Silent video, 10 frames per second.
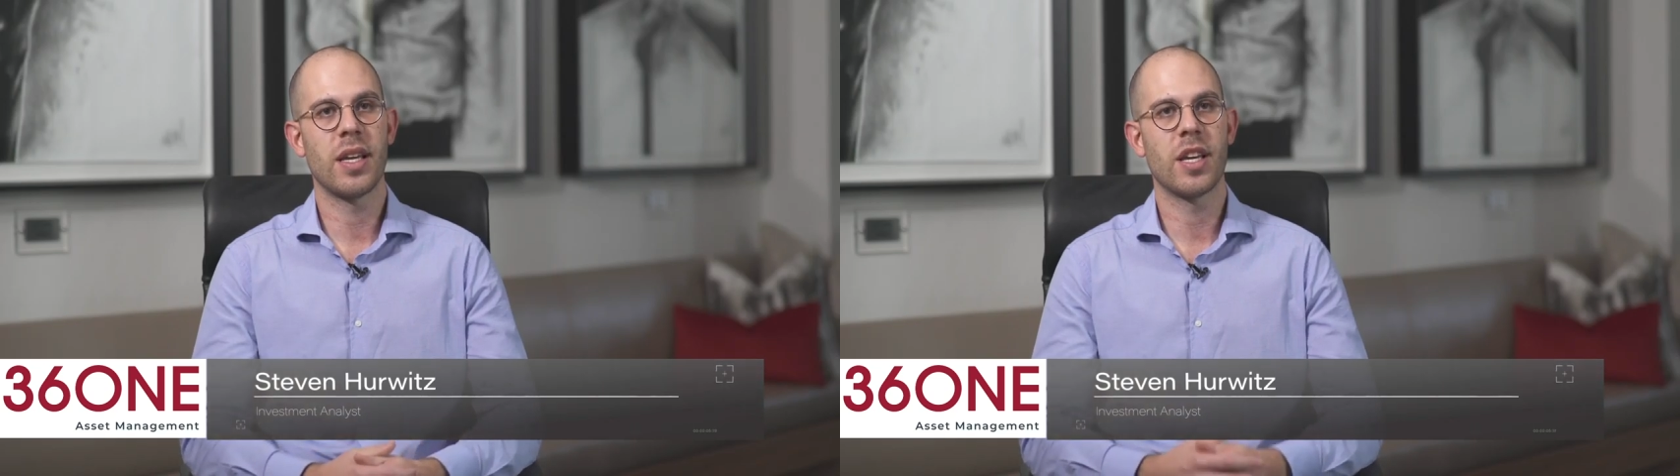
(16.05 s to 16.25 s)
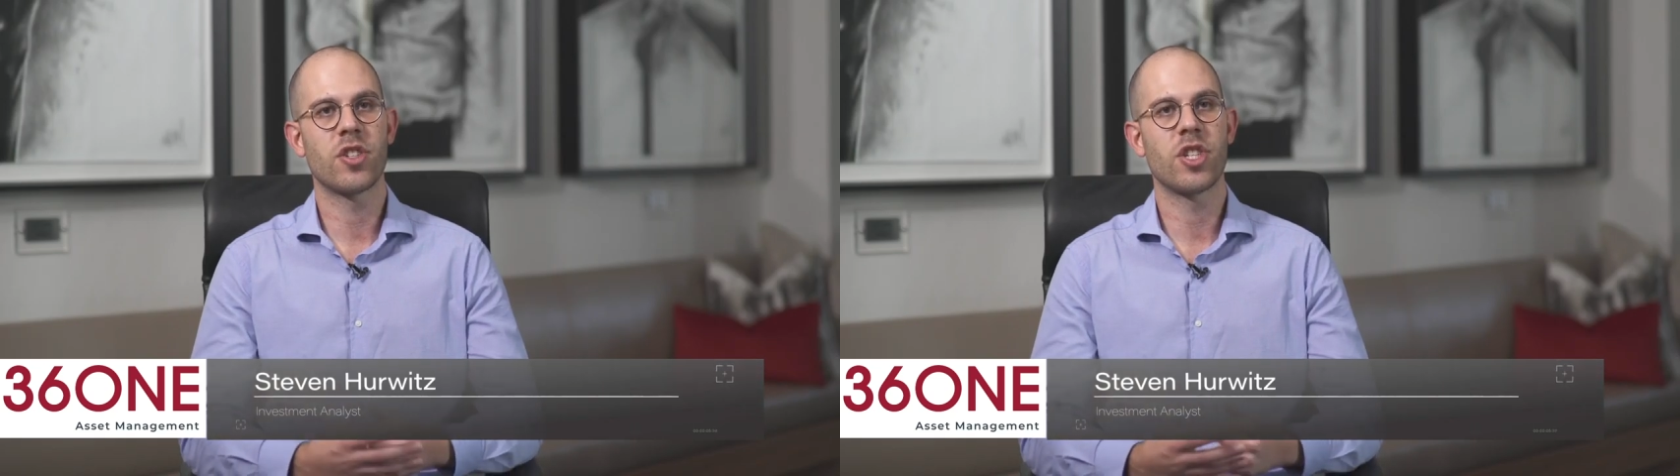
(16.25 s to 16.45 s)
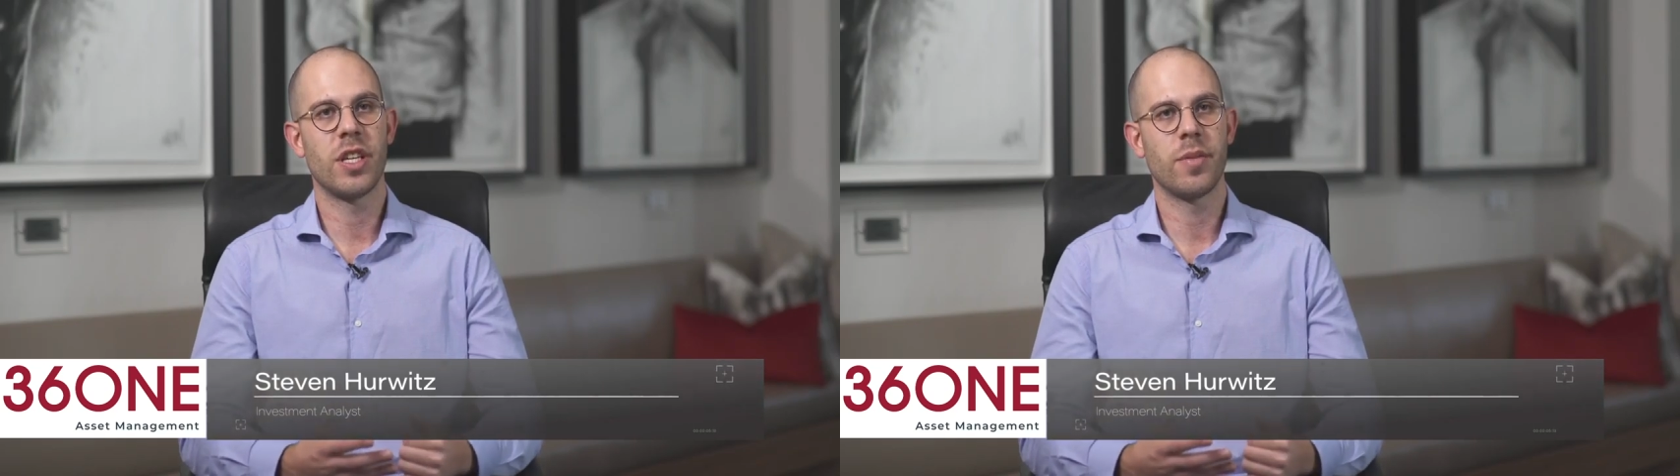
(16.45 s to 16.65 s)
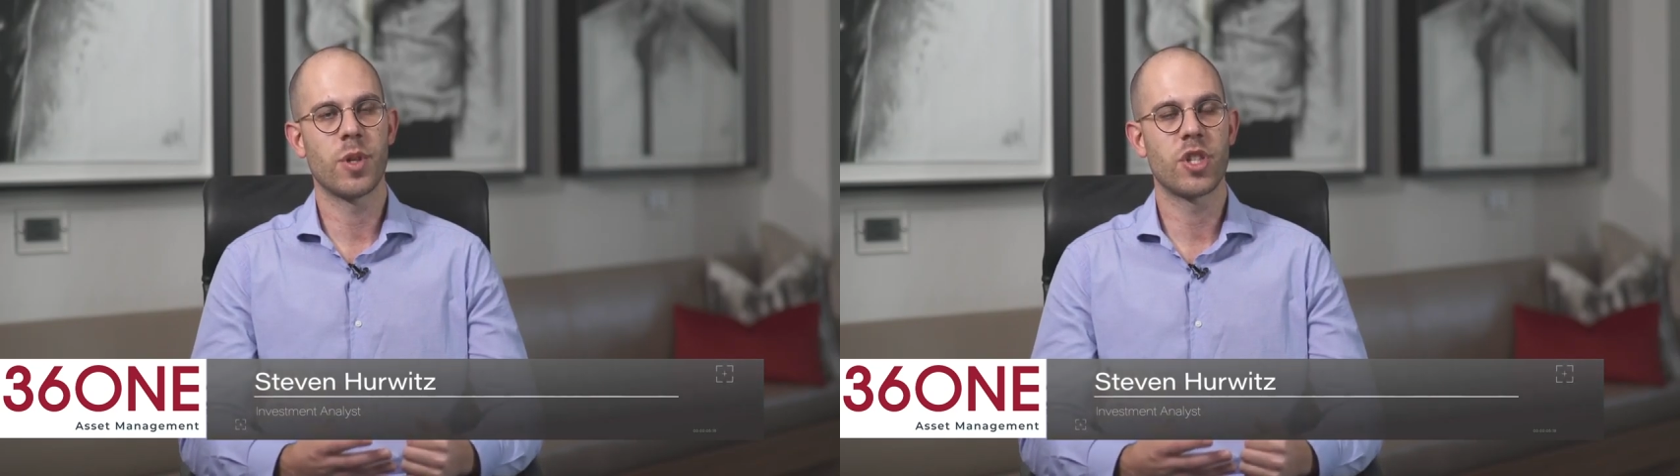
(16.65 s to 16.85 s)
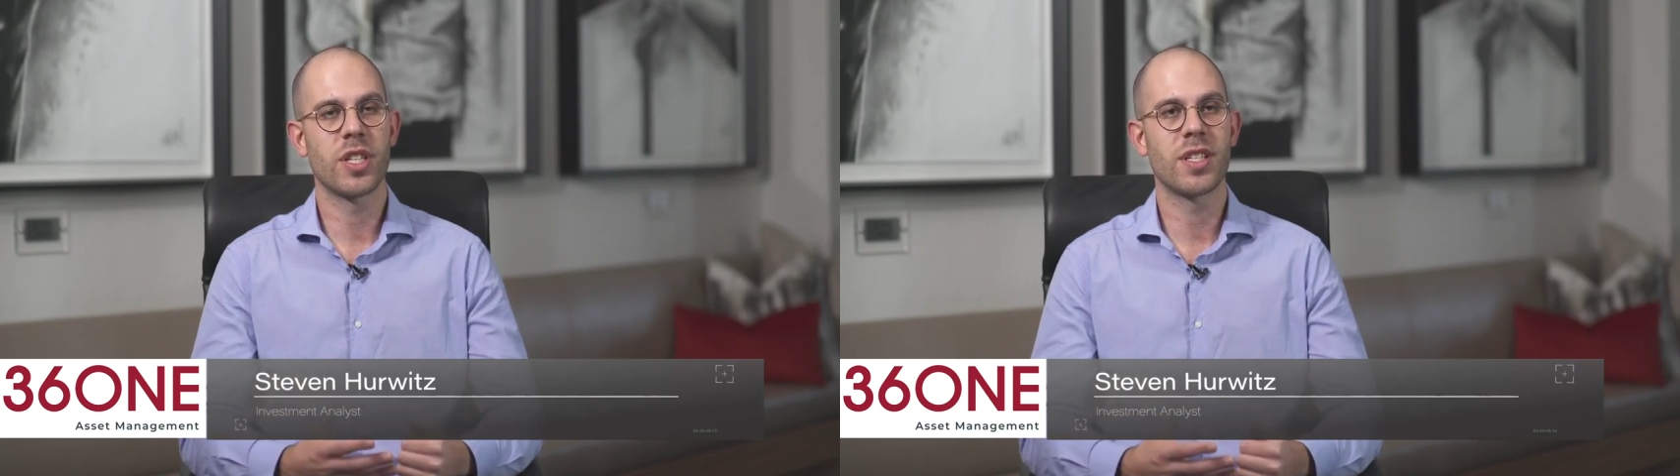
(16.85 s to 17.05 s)
ESG,
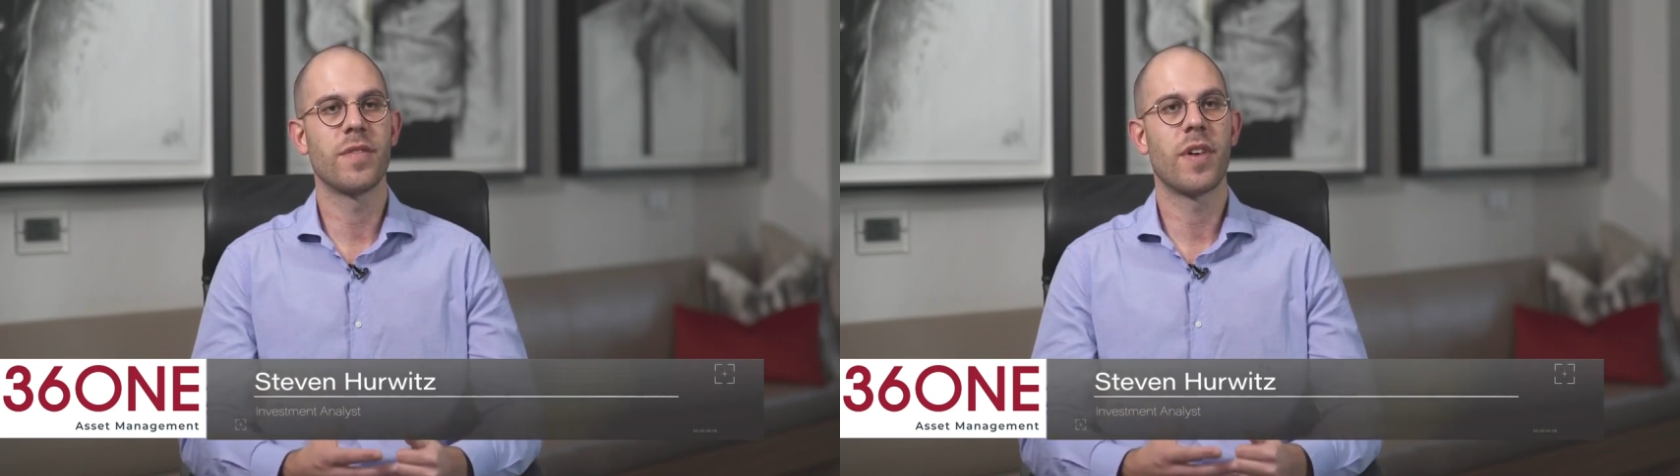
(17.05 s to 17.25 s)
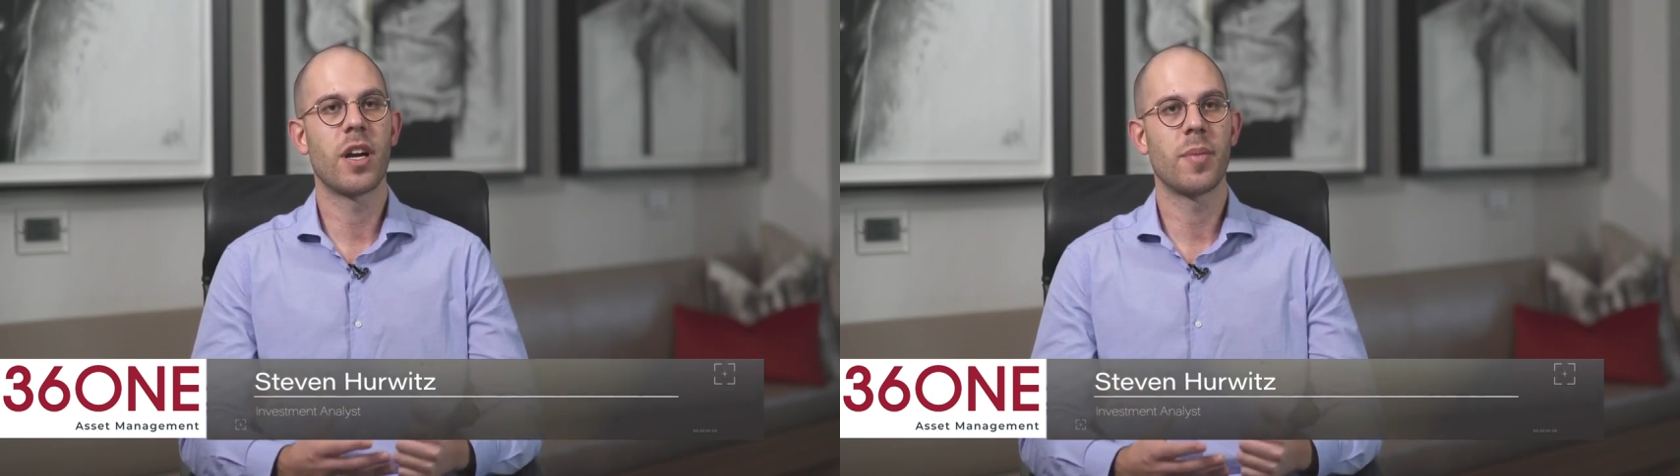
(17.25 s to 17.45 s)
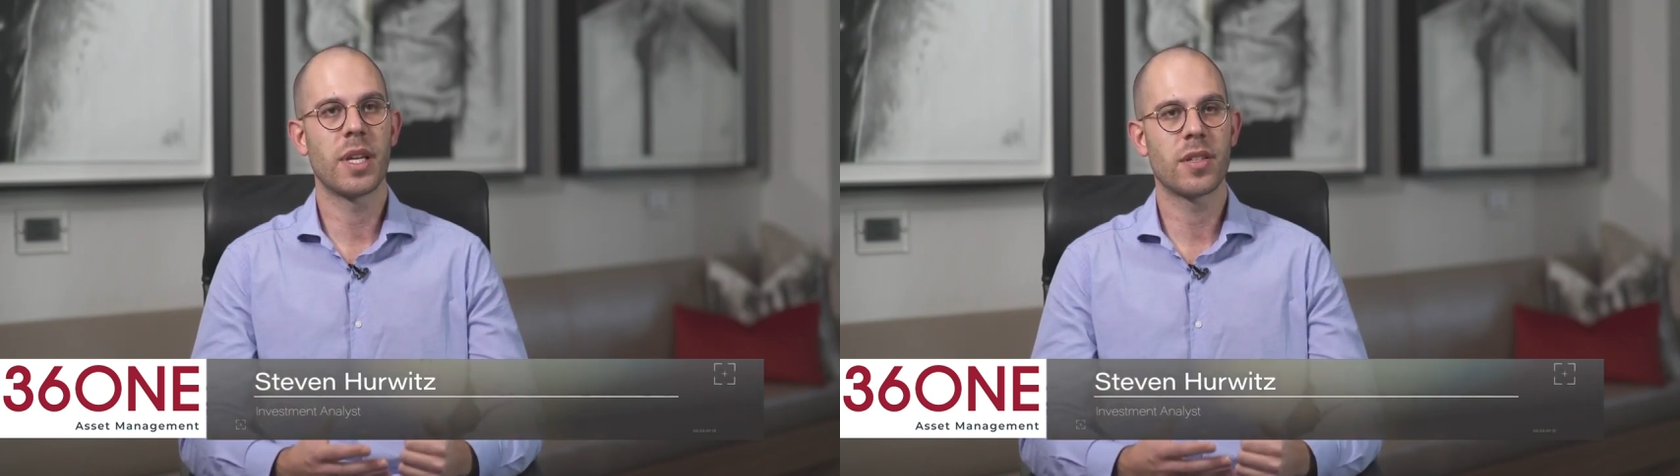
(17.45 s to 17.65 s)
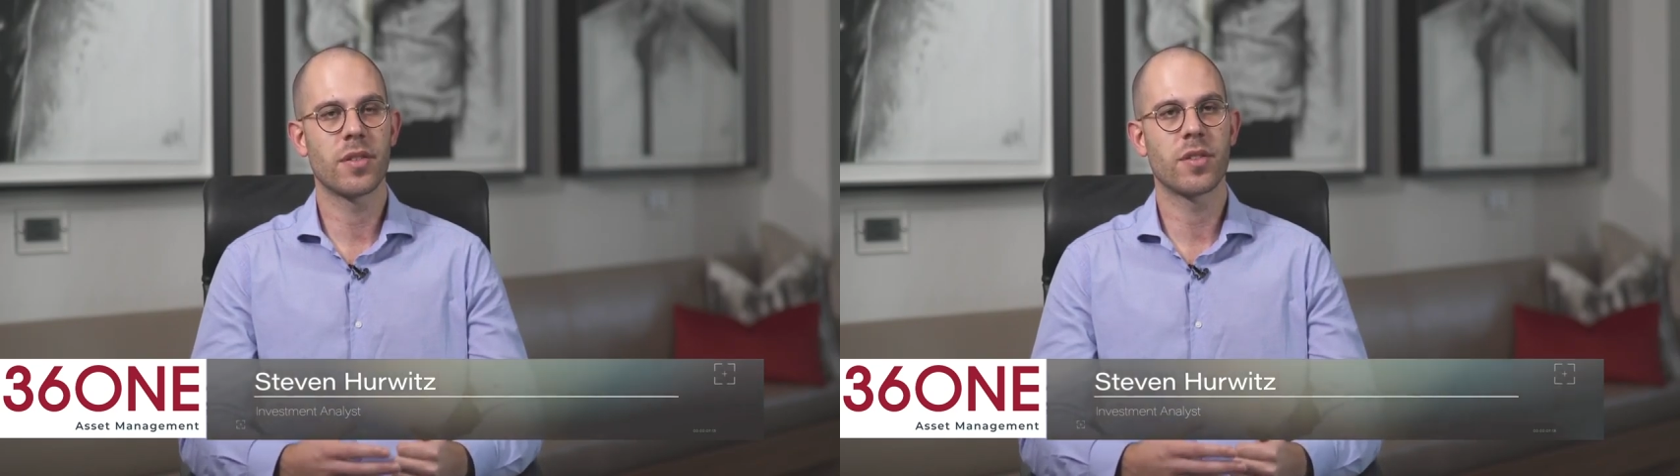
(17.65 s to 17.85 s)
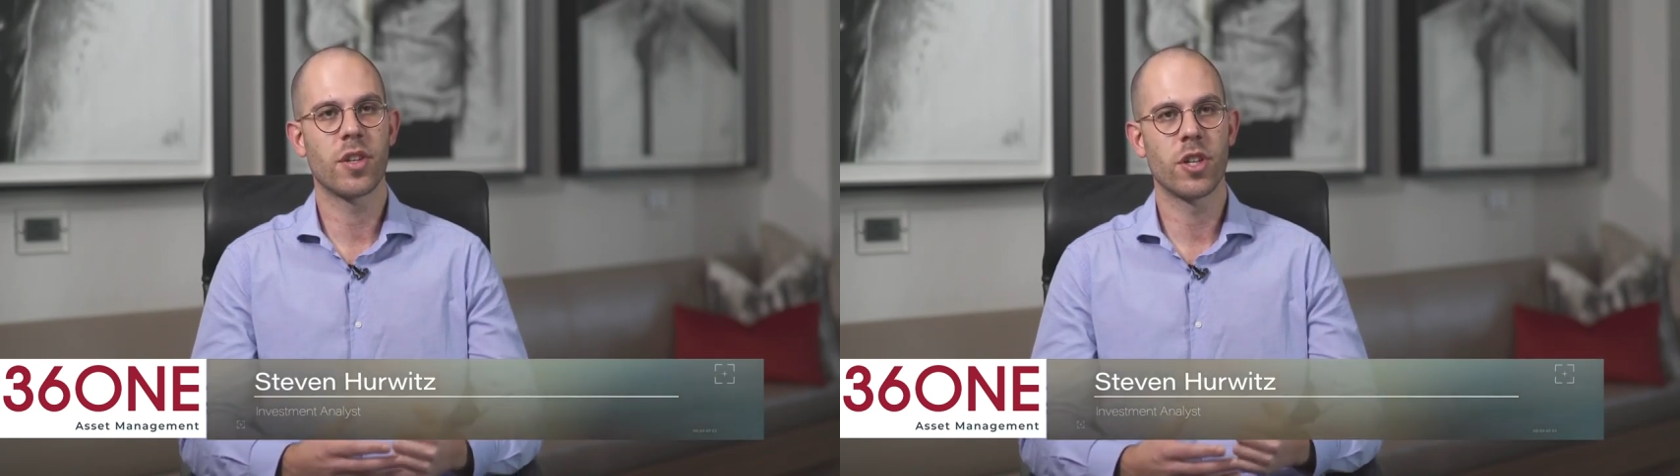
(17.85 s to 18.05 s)
which is
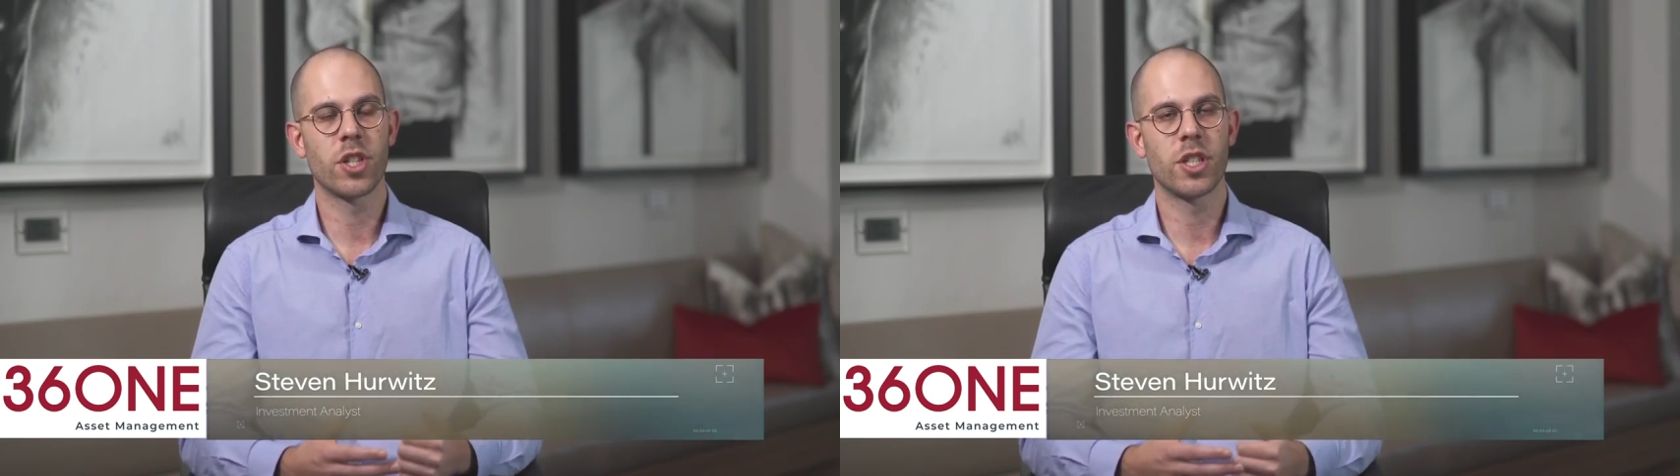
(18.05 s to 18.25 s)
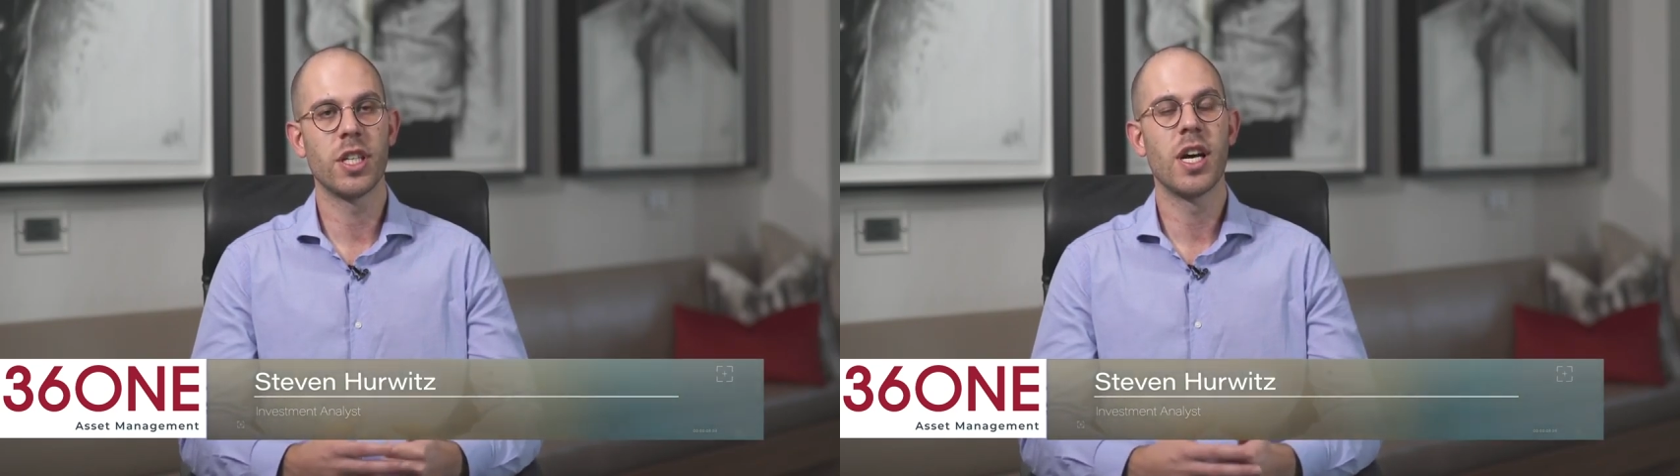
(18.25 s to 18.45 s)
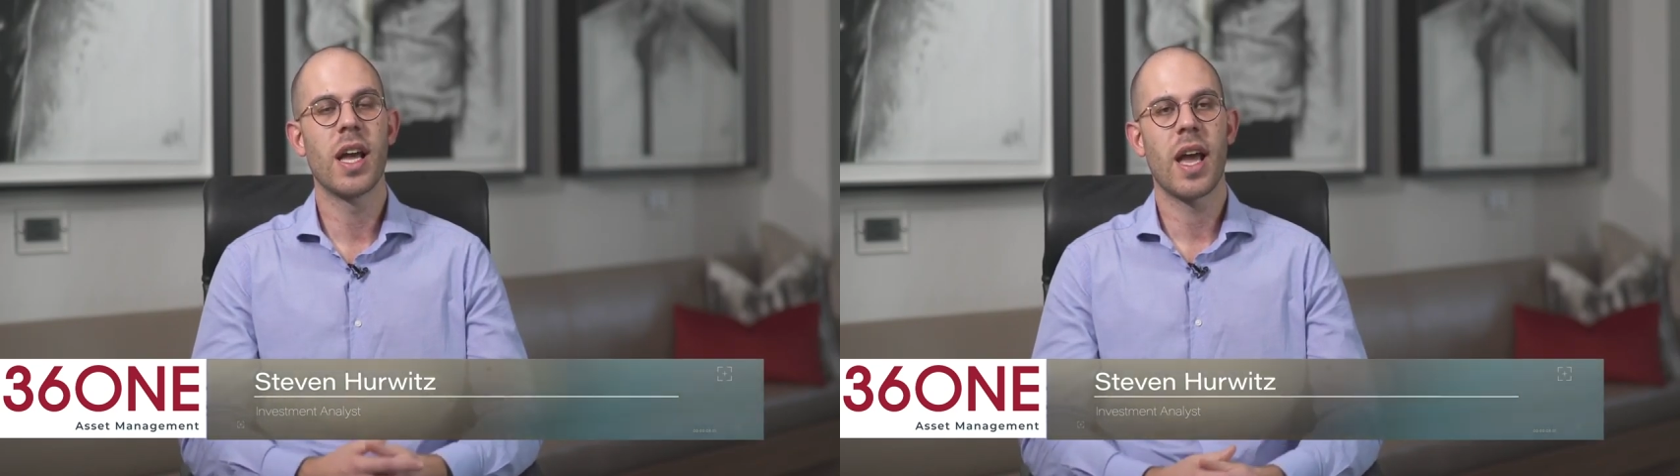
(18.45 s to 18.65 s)
environmental, social,